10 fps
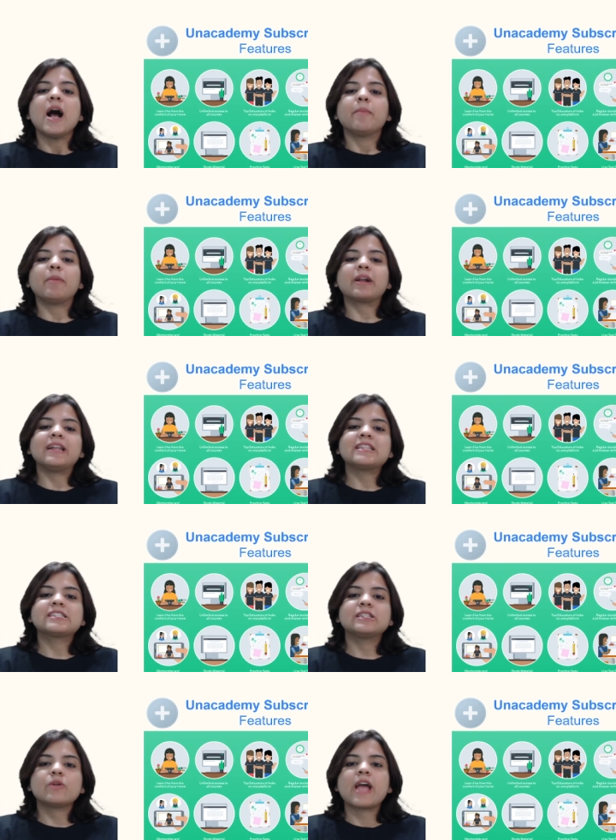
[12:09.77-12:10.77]
But
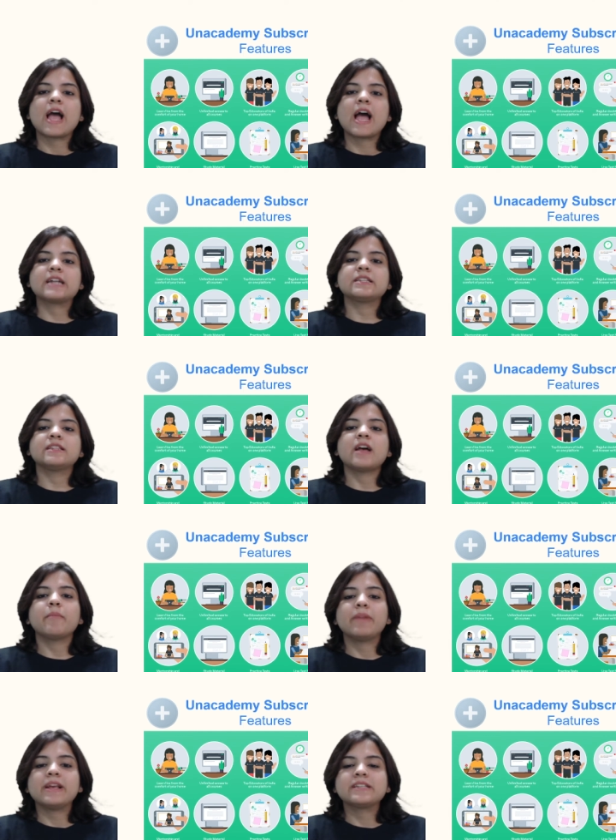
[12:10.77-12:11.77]
let's look at the
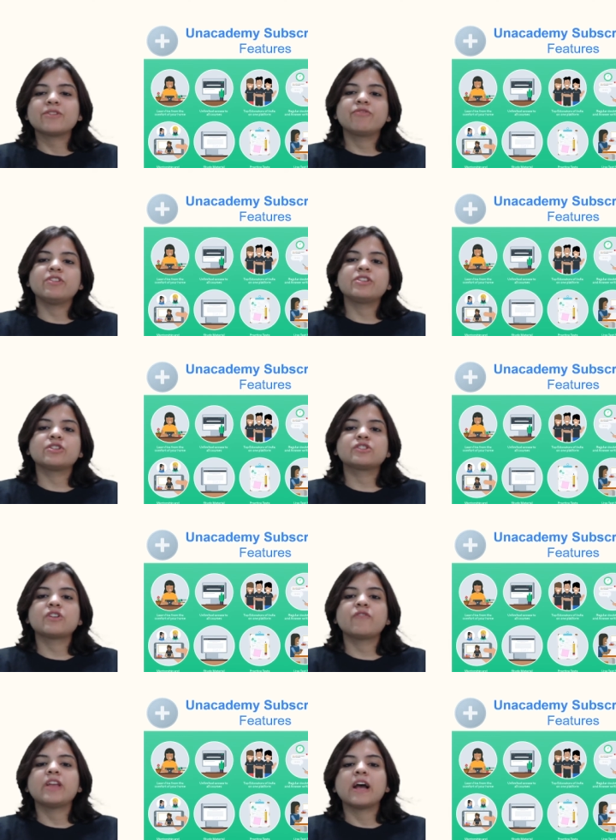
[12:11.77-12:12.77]
amazing features
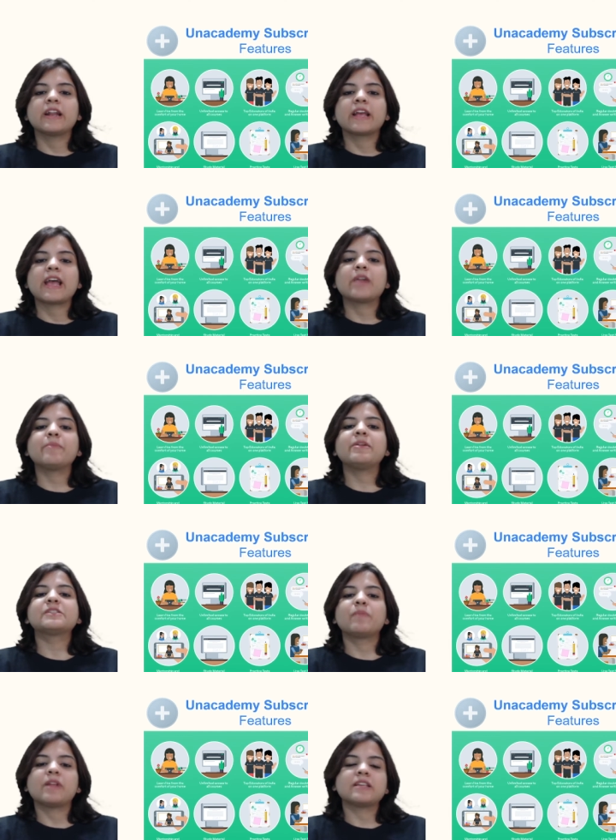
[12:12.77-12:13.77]
of the
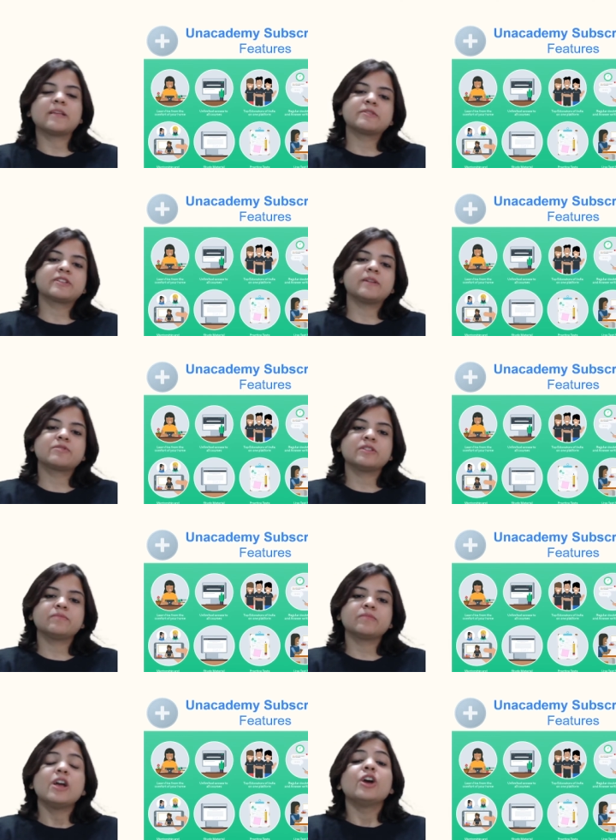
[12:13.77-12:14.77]
Unacademy's Plus
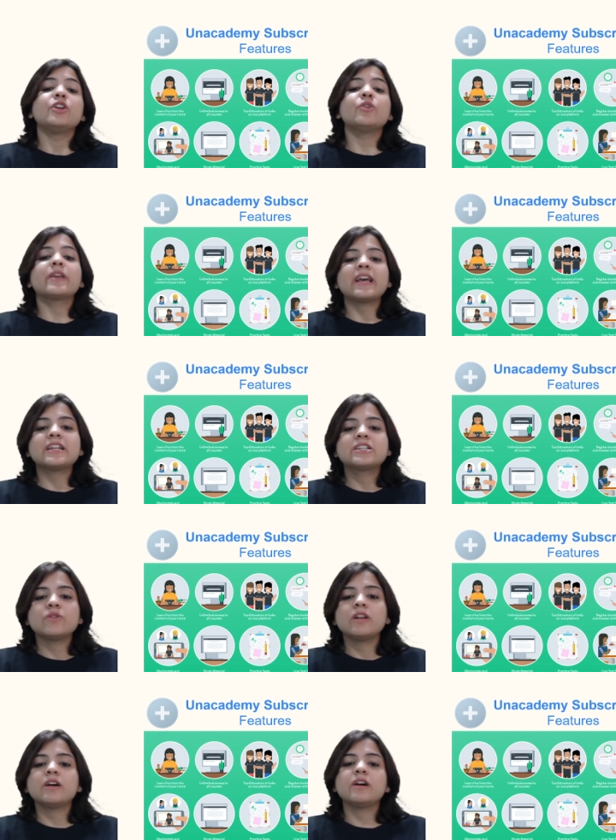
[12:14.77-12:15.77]
subscription. You get to
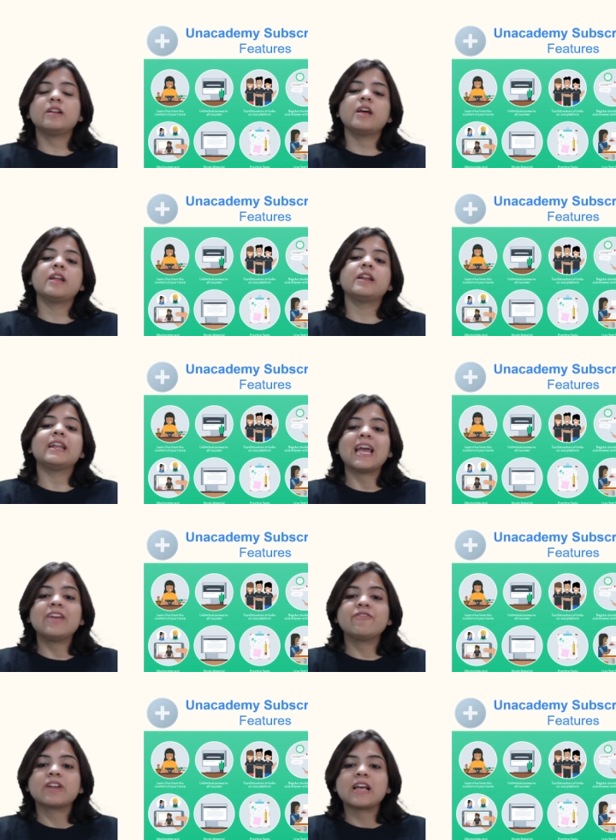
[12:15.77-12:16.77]
learn in
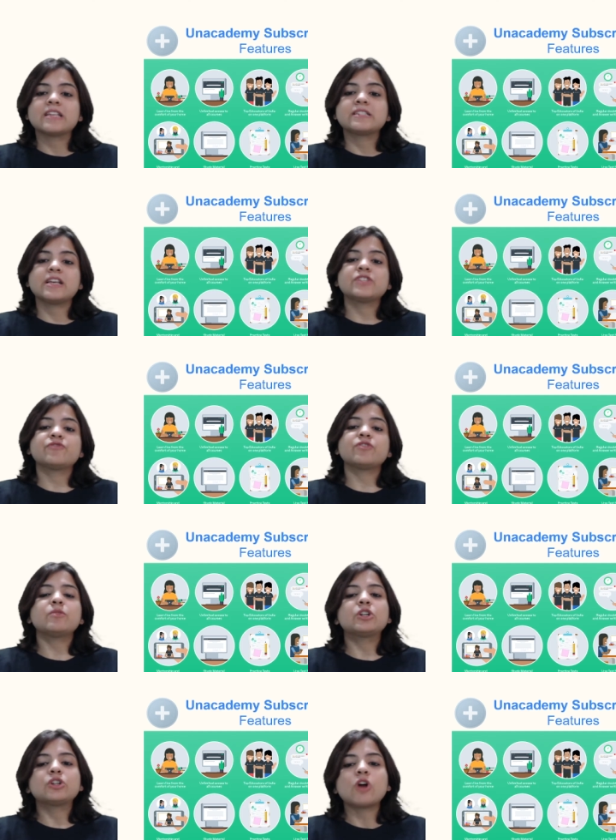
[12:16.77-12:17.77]
live classes from
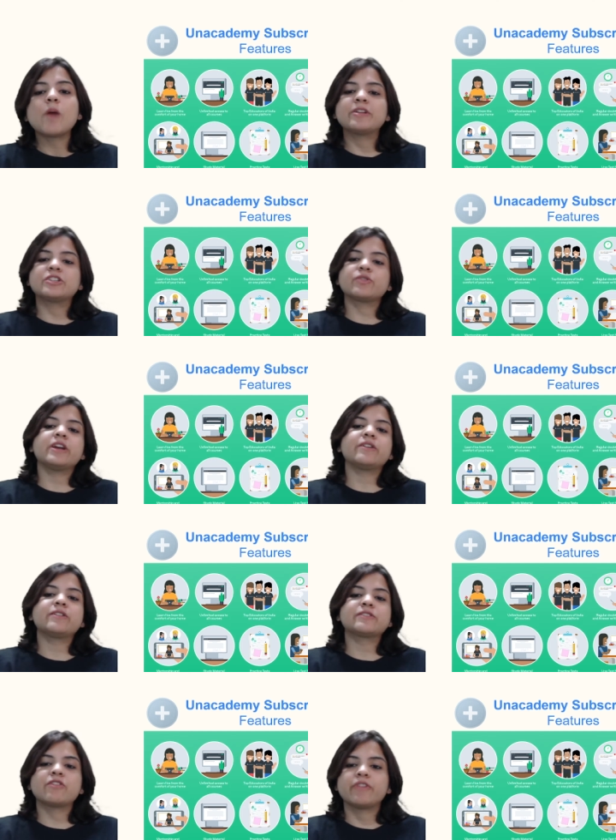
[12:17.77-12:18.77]
top
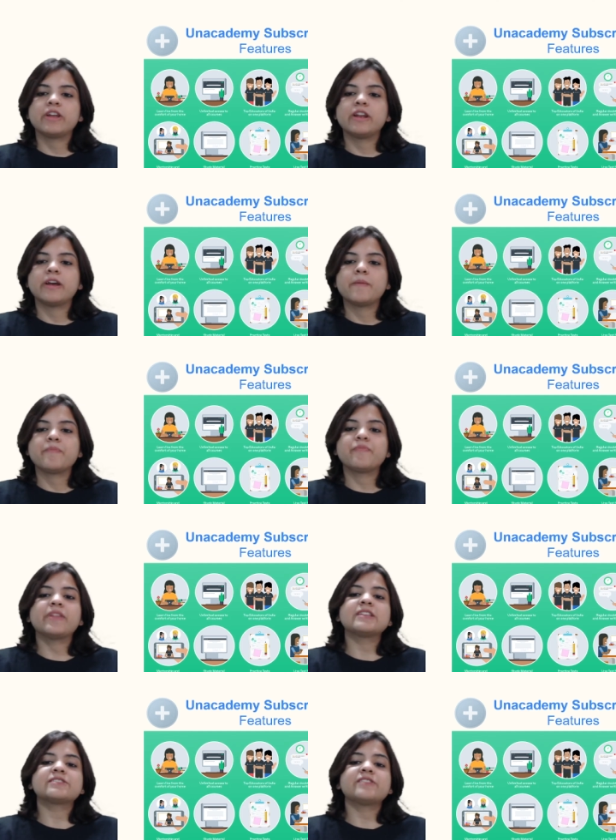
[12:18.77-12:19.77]
educators of India.
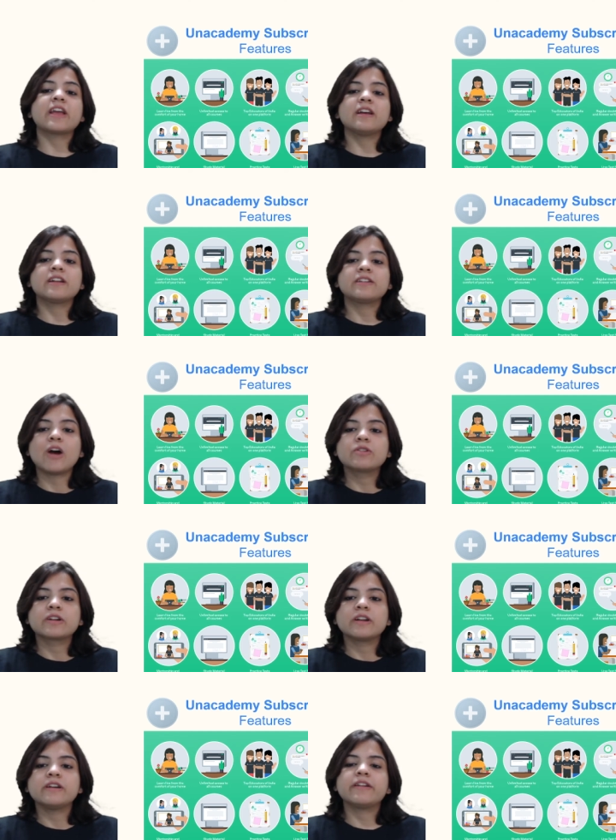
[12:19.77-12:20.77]
There's regular doubt
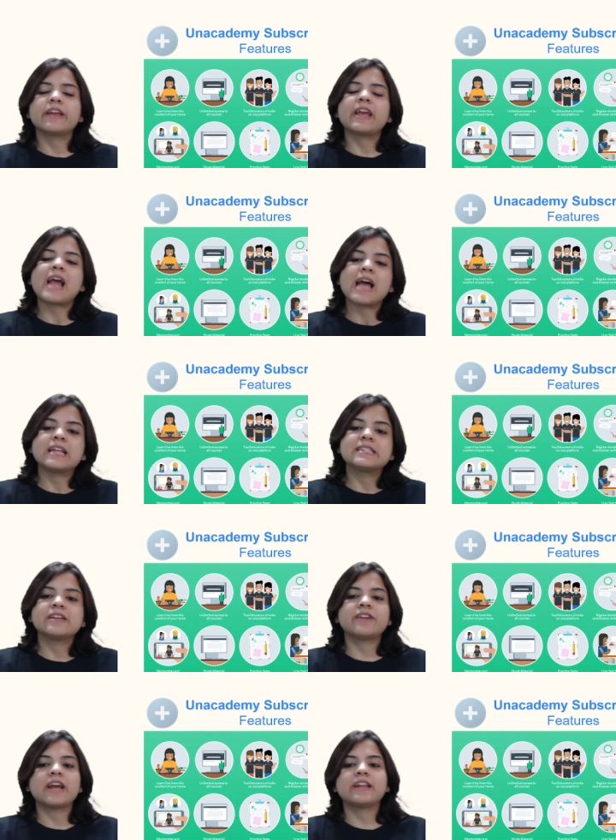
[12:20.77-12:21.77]
clearing and
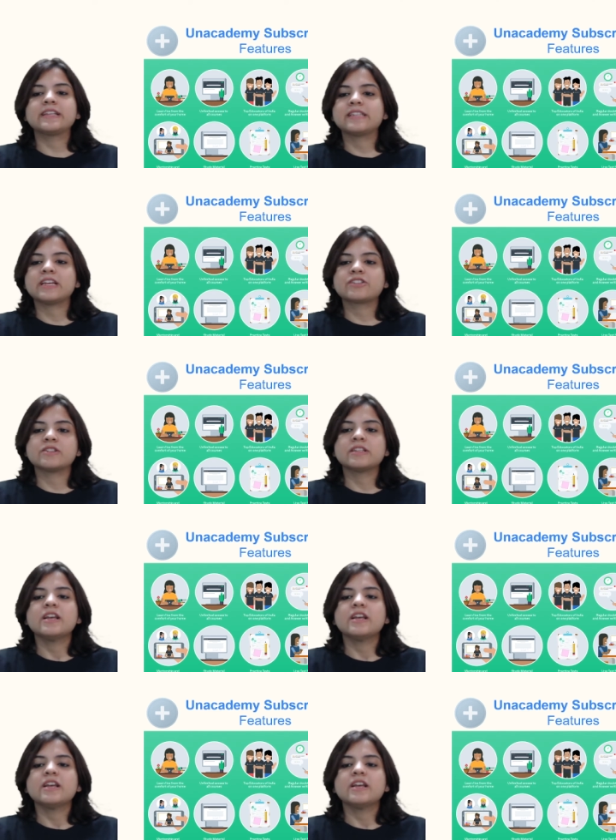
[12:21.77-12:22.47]
answer writing sessions.